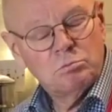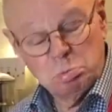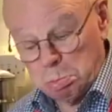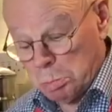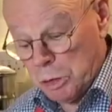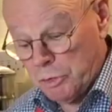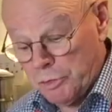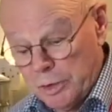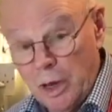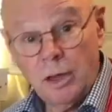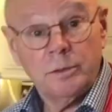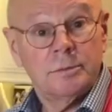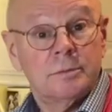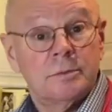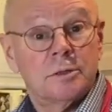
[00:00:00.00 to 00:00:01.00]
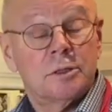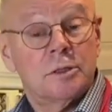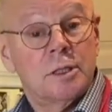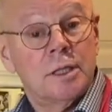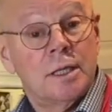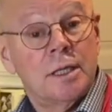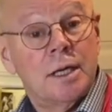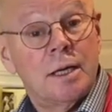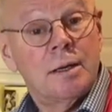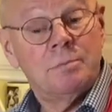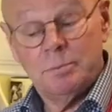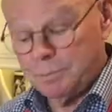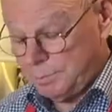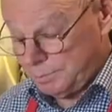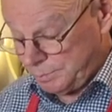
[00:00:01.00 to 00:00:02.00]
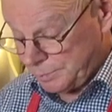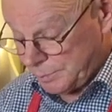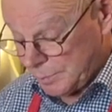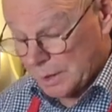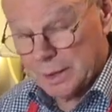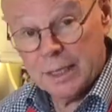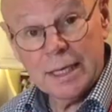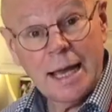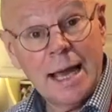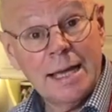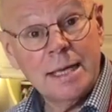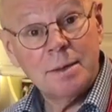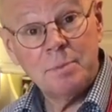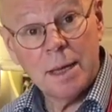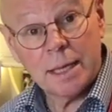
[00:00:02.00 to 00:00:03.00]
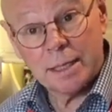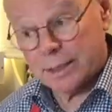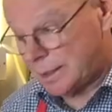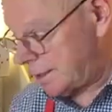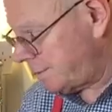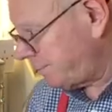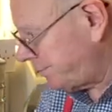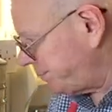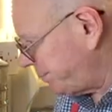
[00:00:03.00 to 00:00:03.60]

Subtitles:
Moving on to the cake mix.